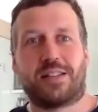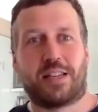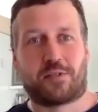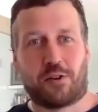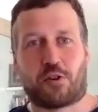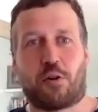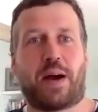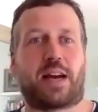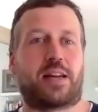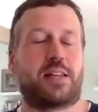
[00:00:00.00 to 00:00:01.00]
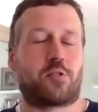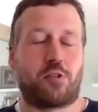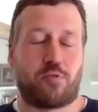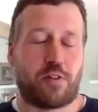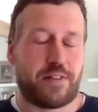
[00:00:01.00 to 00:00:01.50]
It's going to come back and it's
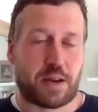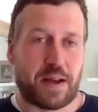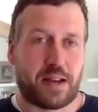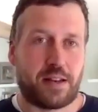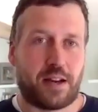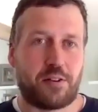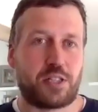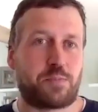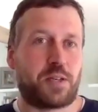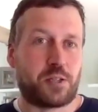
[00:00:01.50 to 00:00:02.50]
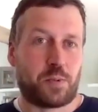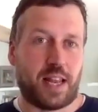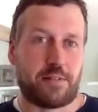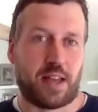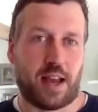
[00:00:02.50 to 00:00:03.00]
going to reflect badly on us because we
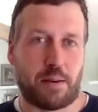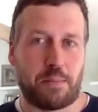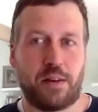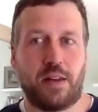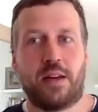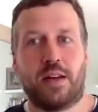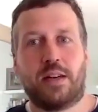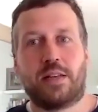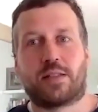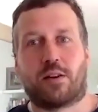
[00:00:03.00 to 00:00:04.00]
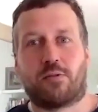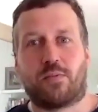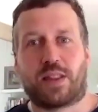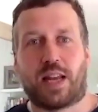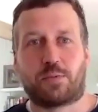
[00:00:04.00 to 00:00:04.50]
left it happen. So
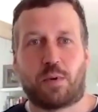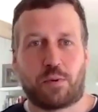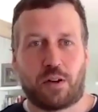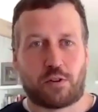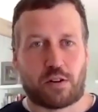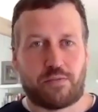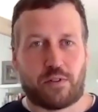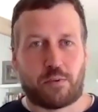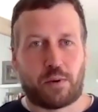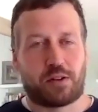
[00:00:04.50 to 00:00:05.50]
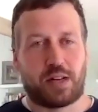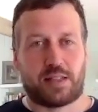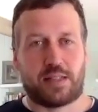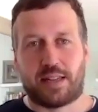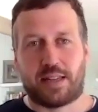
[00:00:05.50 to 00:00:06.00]
that's what we're looking for. We're looking at
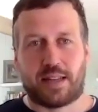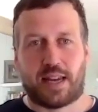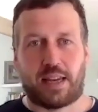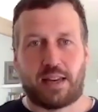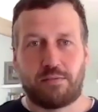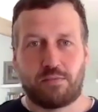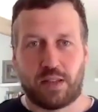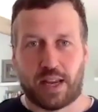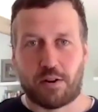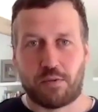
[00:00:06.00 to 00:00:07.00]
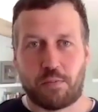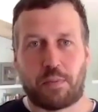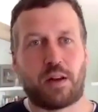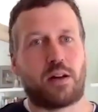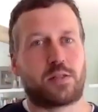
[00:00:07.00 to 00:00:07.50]
the day-to-day now,
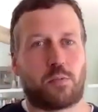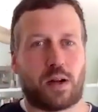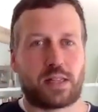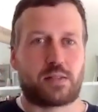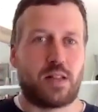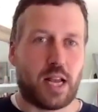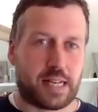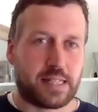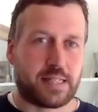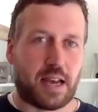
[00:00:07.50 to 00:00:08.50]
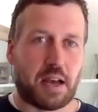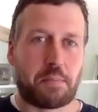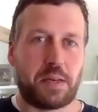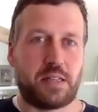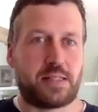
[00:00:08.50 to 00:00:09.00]
but also what's likely to
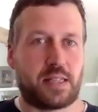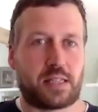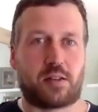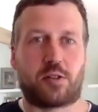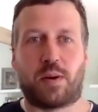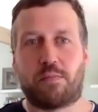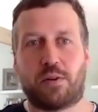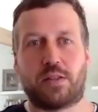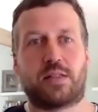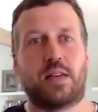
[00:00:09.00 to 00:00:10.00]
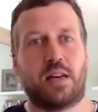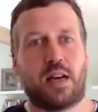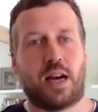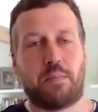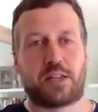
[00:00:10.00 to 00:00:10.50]
happen in 6 or 12 months,
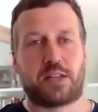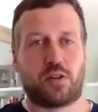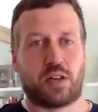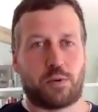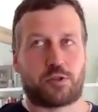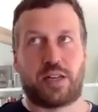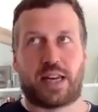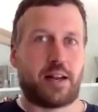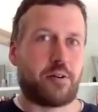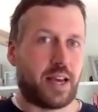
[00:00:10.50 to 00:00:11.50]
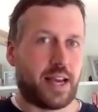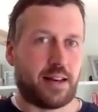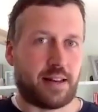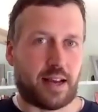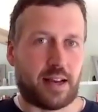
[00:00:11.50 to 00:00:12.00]
and make sure that we're trying to get out ahead
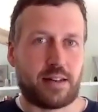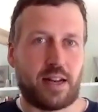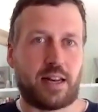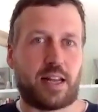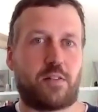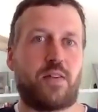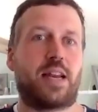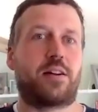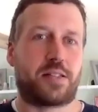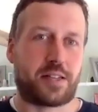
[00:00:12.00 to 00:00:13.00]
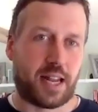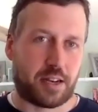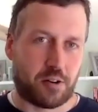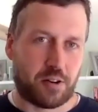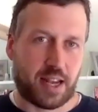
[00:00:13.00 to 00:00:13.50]
of that, and that the vendors are
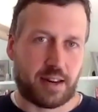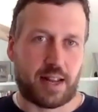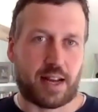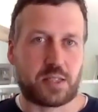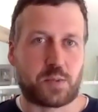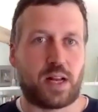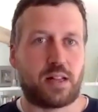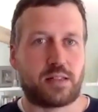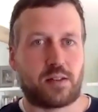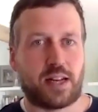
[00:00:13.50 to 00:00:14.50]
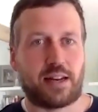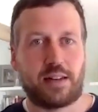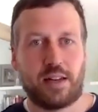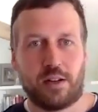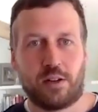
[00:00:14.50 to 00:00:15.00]
getting out ahead of that as well, so that,
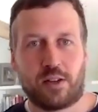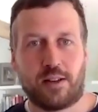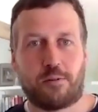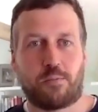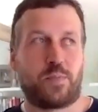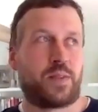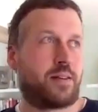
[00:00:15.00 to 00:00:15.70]
you know,